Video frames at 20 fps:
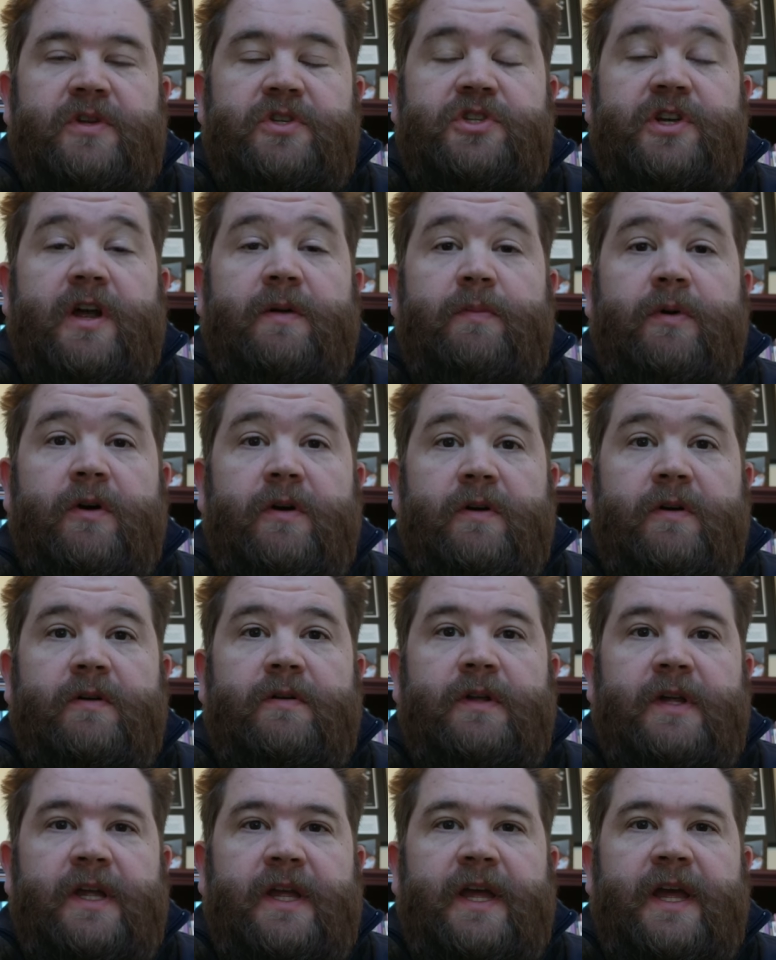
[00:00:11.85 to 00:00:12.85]
John
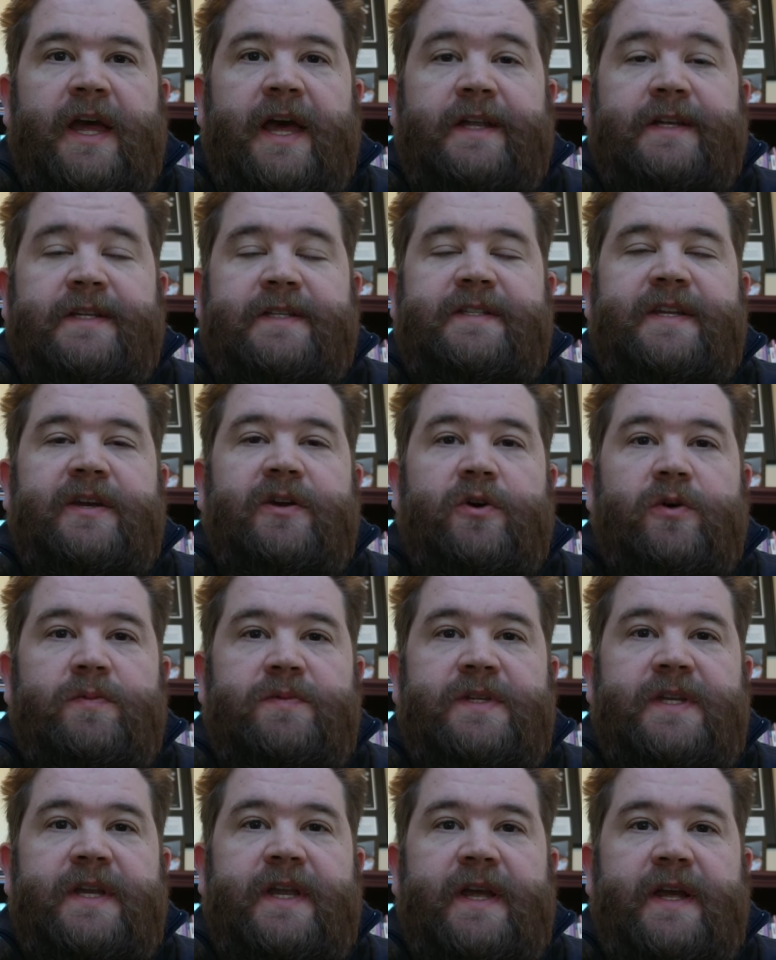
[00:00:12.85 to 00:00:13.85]
Paul had to stay home
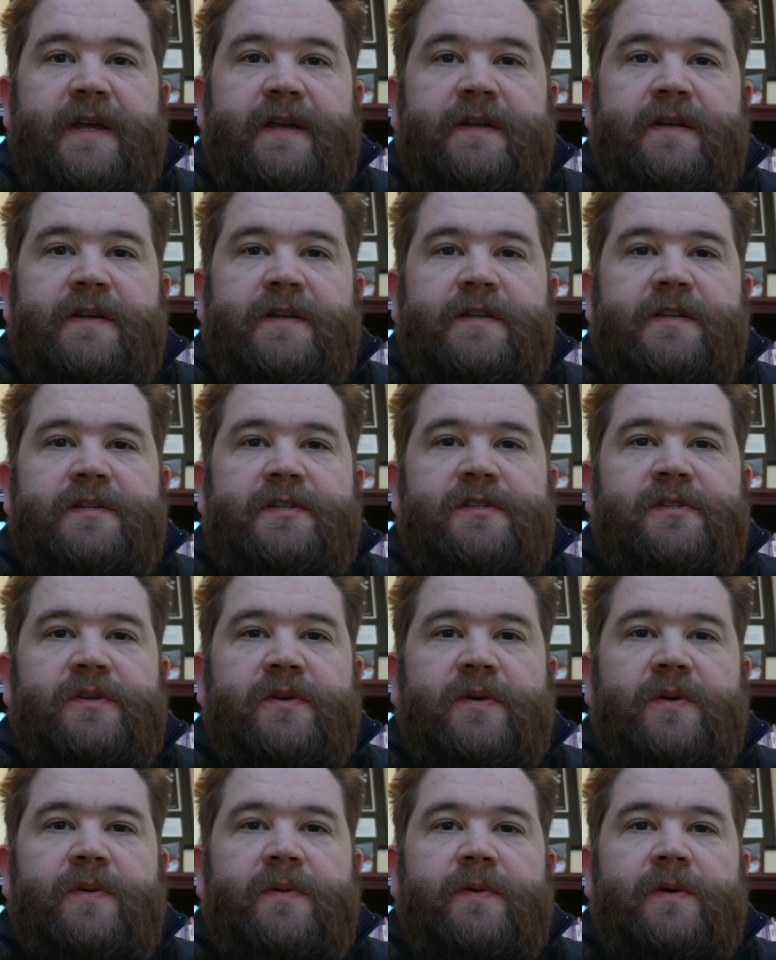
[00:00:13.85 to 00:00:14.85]
today,
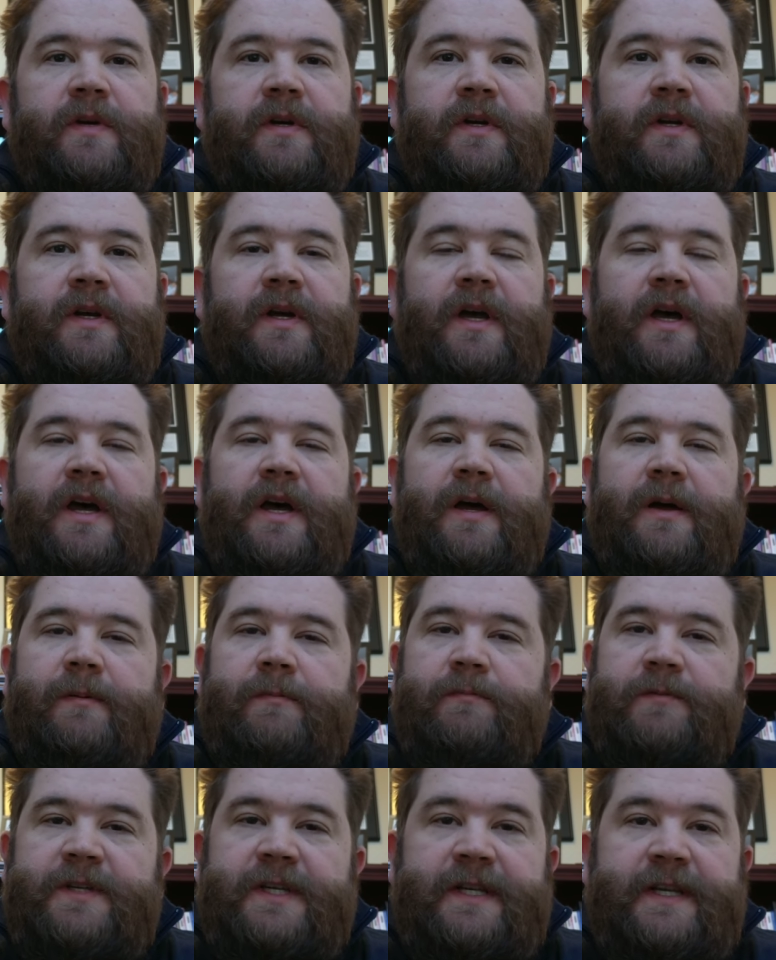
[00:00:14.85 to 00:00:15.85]
so
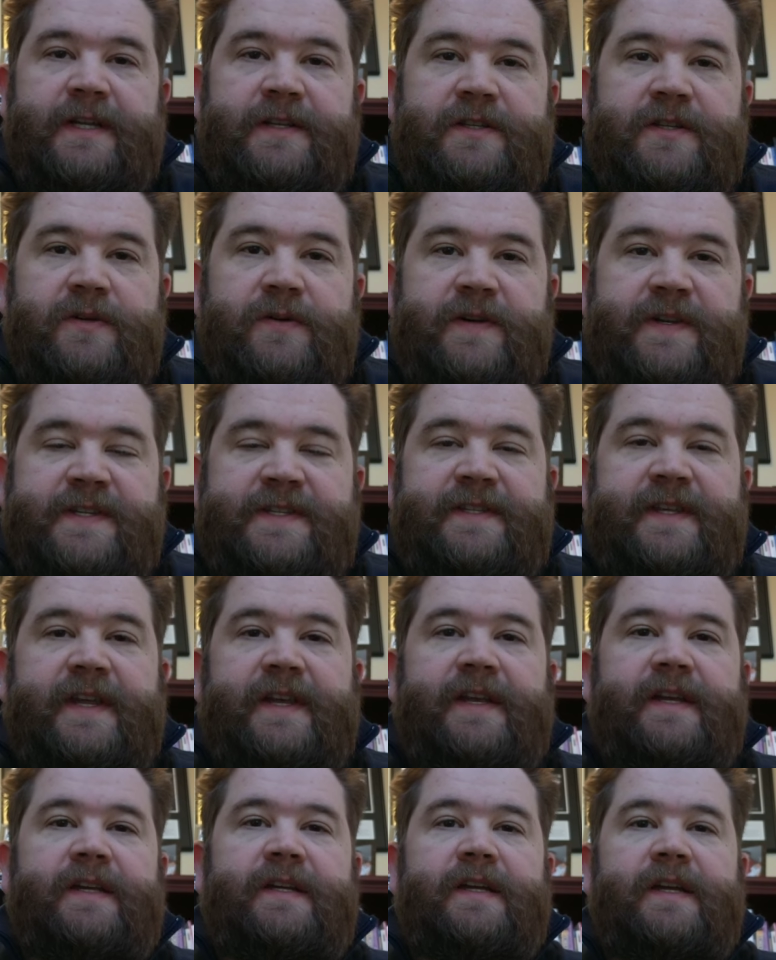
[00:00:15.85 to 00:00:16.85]
um, didn't get to do any
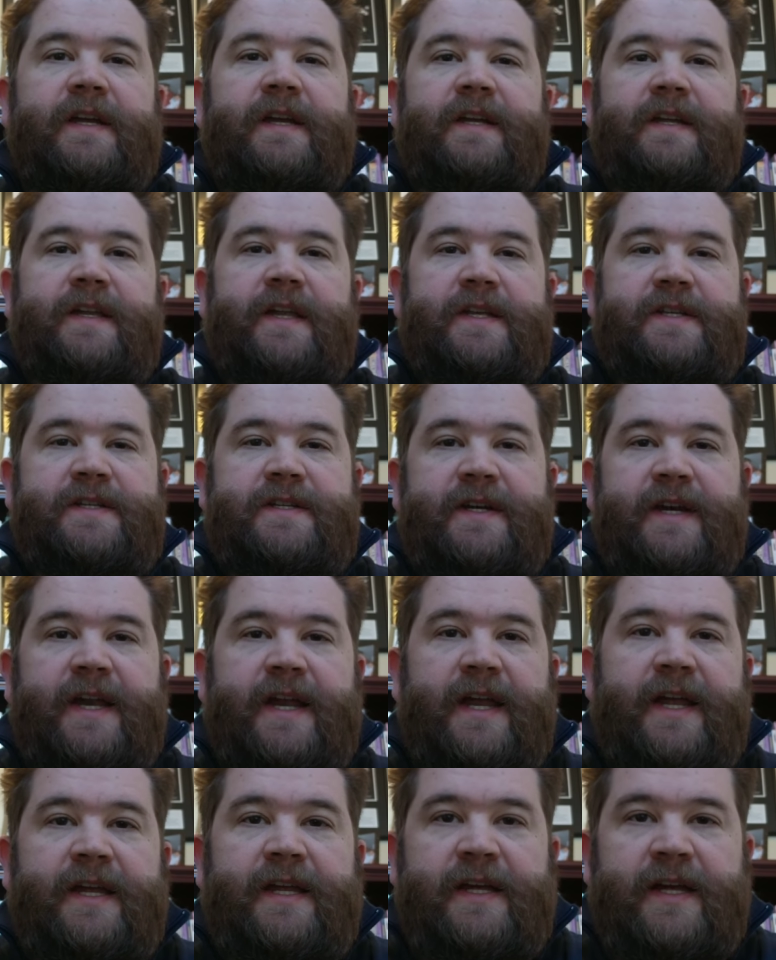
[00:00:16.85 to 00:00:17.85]
sledding
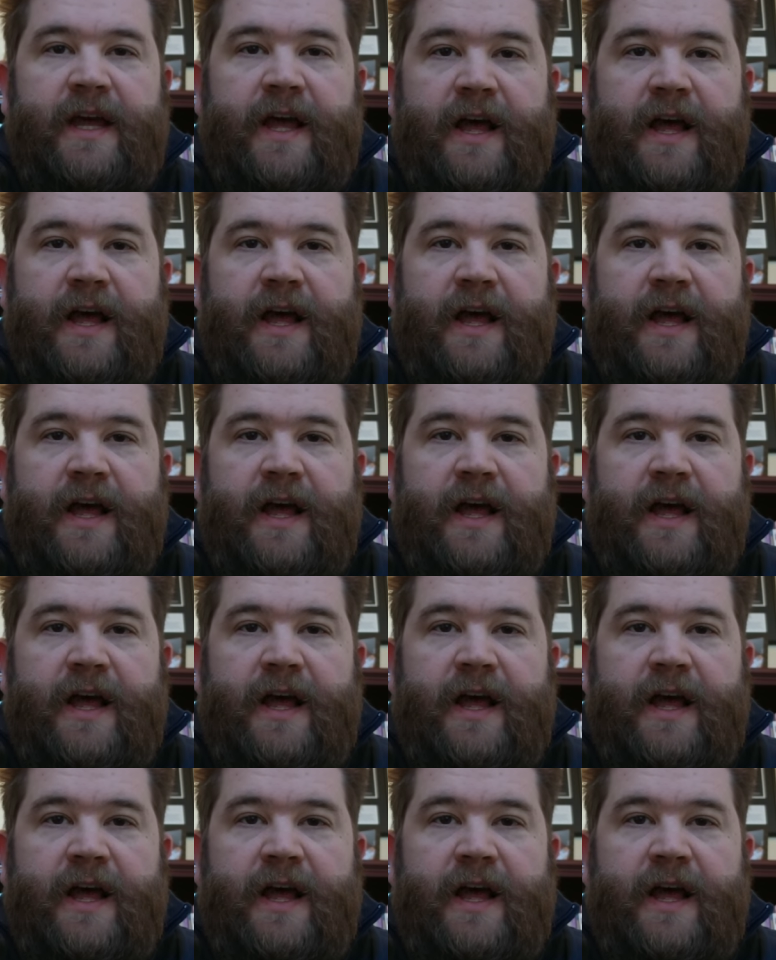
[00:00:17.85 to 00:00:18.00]
yesterday.